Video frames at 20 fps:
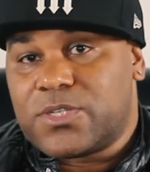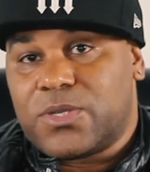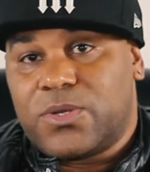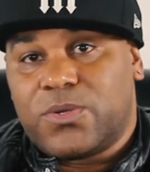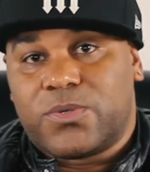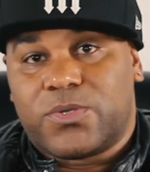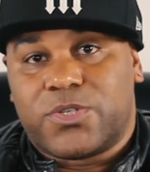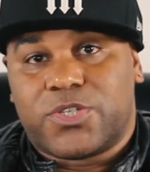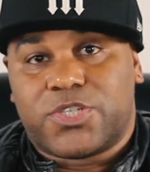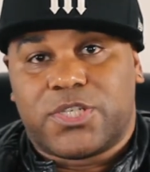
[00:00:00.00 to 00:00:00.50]

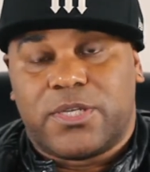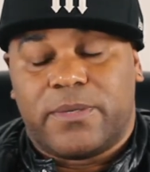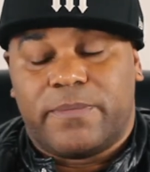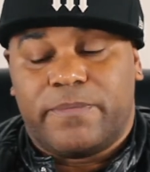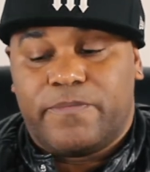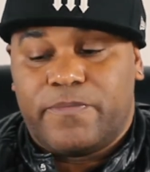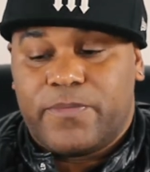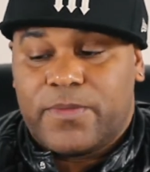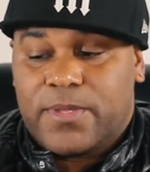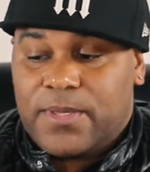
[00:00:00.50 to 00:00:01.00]

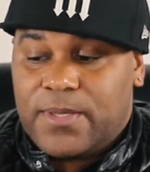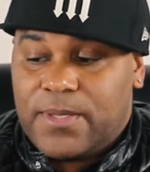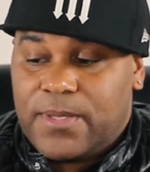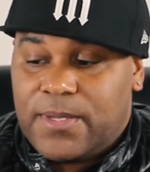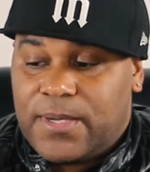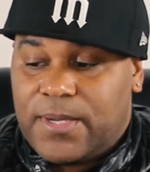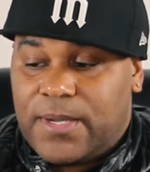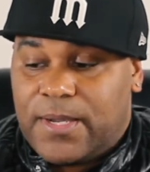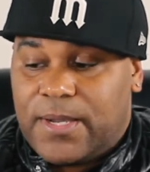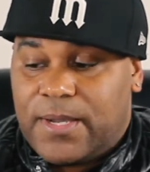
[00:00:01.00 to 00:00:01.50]
ownership.
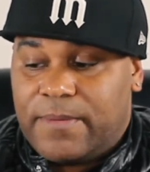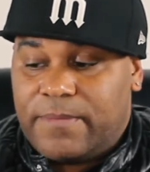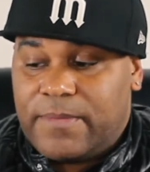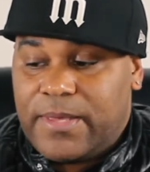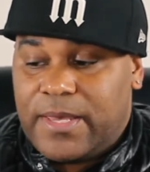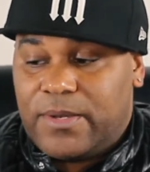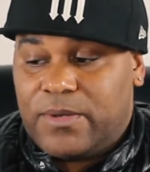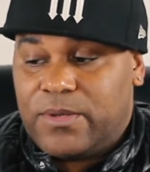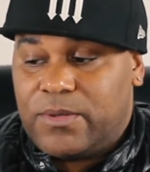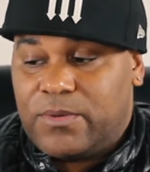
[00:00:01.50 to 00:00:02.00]

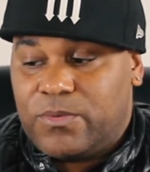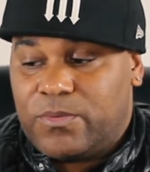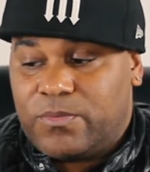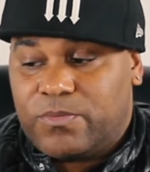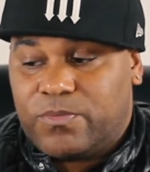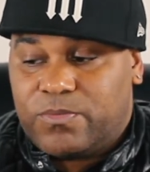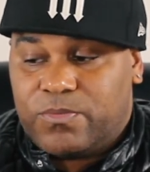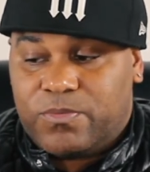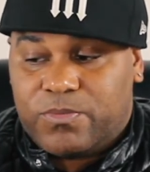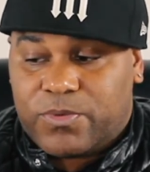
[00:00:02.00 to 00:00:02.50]
And
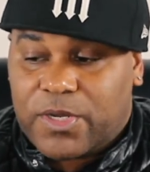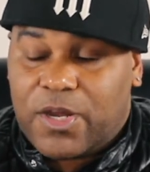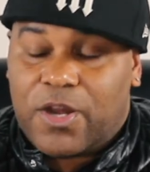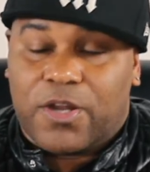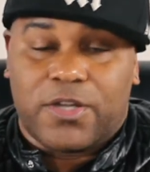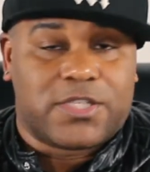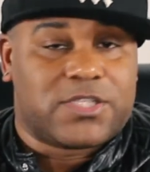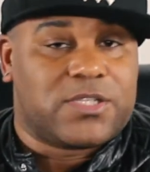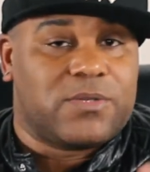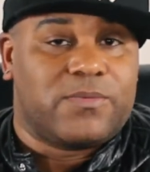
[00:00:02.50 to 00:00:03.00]

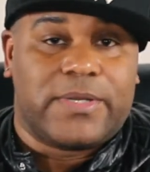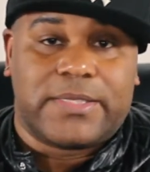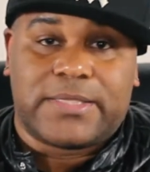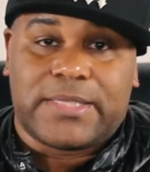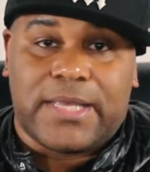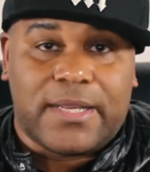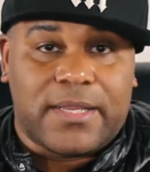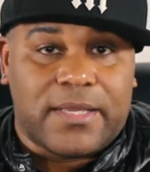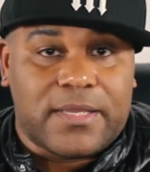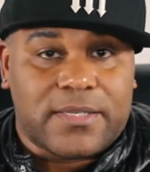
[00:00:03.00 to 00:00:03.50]
regardless of what
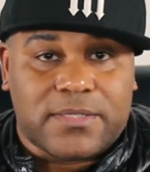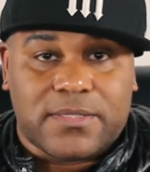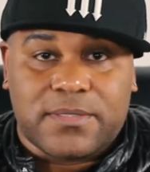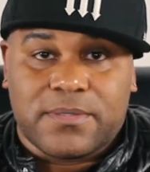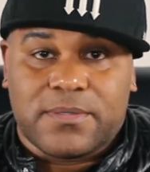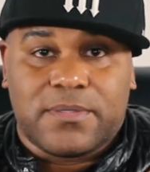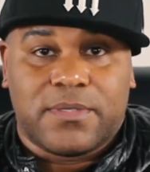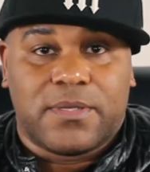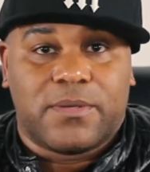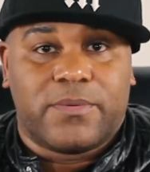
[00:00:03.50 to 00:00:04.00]
that is,
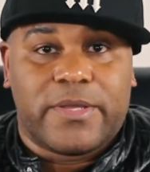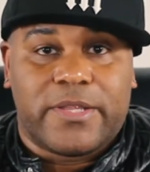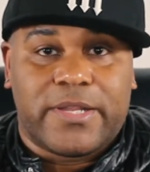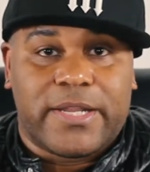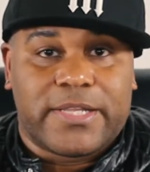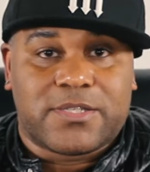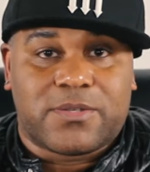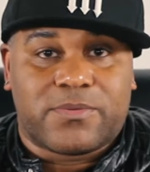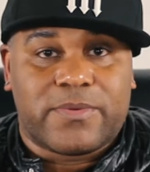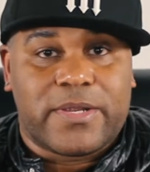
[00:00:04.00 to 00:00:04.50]
whether
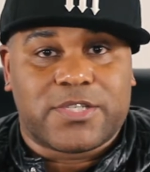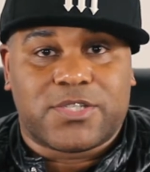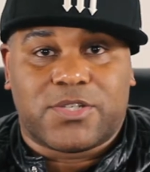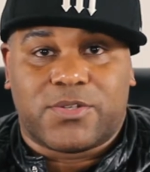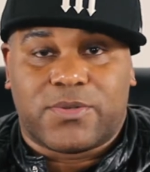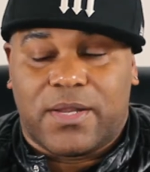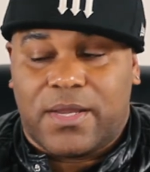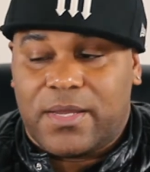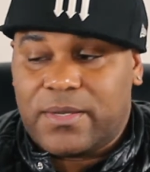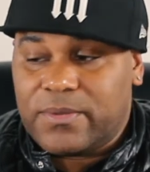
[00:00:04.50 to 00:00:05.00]
that's a
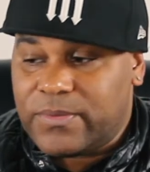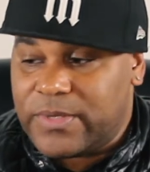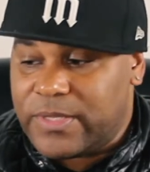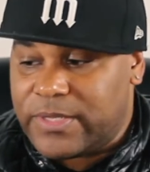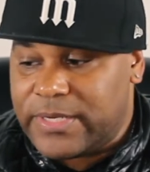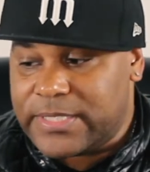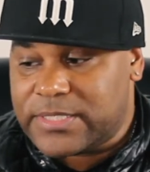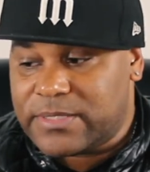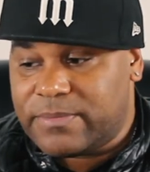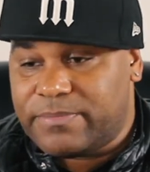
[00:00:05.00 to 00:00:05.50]
restaurant,
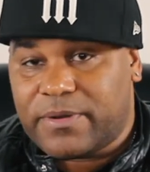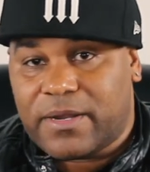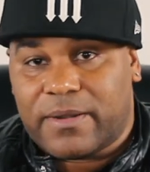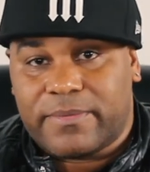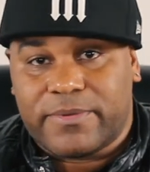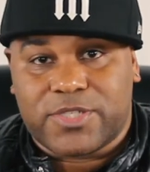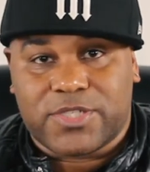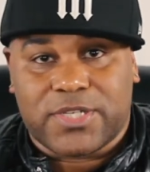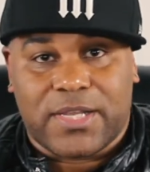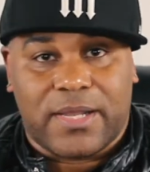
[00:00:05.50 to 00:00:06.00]
whether that's a
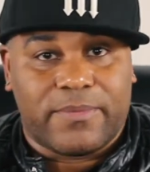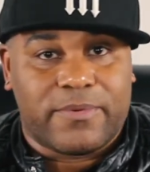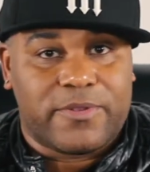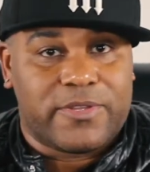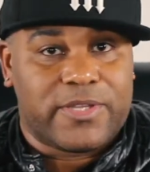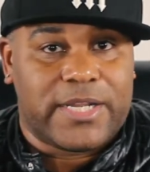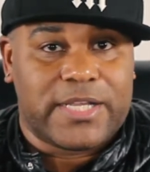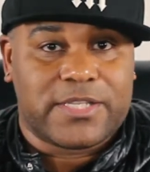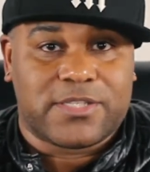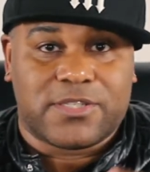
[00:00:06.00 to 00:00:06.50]
barbershop,
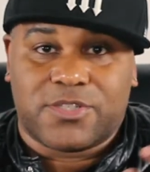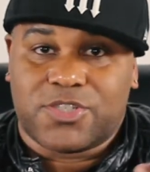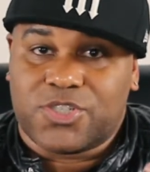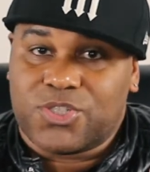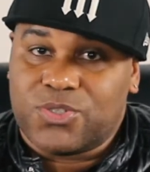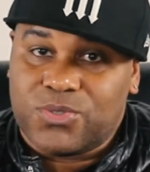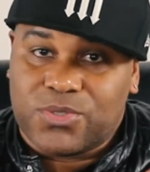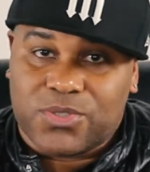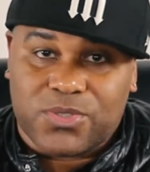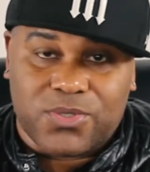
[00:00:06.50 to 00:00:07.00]
whether that's a
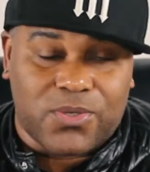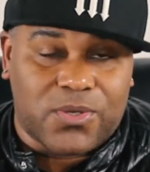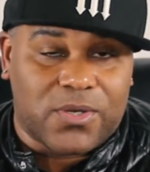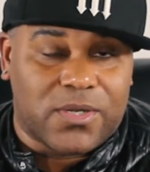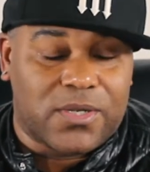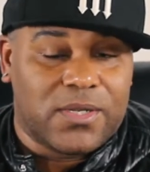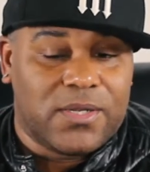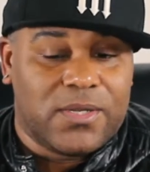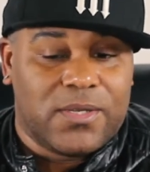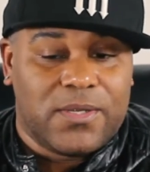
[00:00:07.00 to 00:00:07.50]
shoe
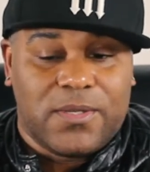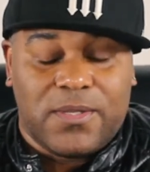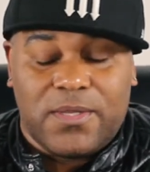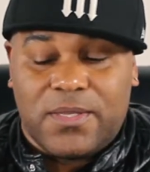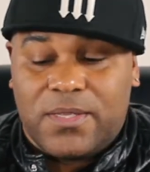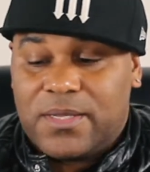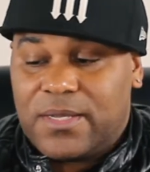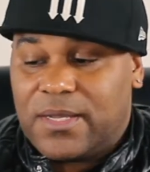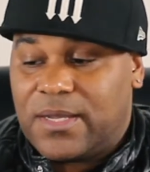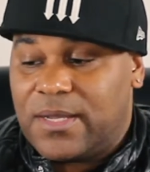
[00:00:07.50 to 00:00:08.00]
store,
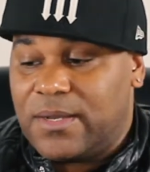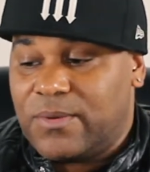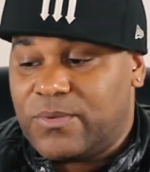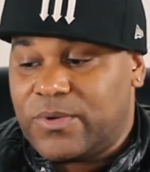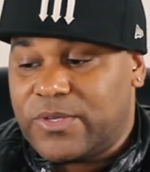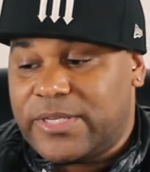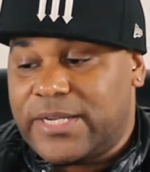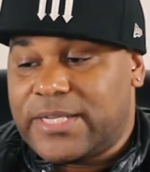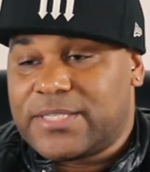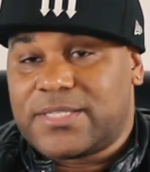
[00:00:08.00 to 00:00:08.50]

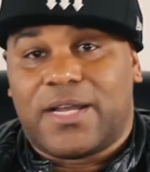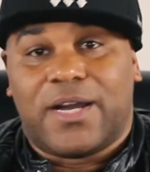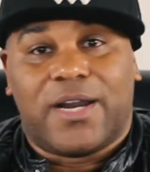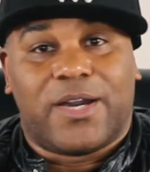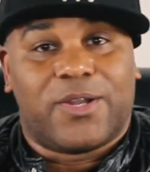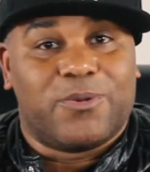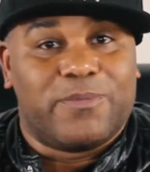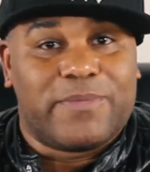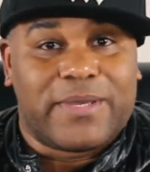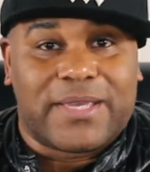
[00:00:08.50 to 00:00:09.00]
whether that's an
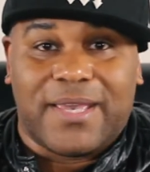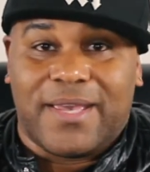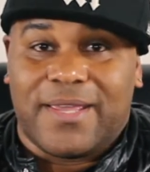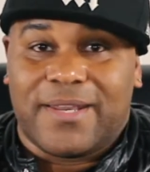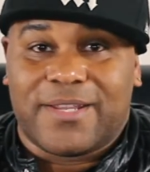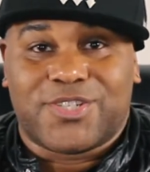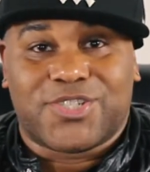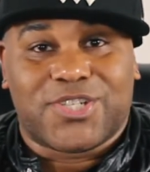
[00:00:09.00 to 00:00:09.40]
auto mechanic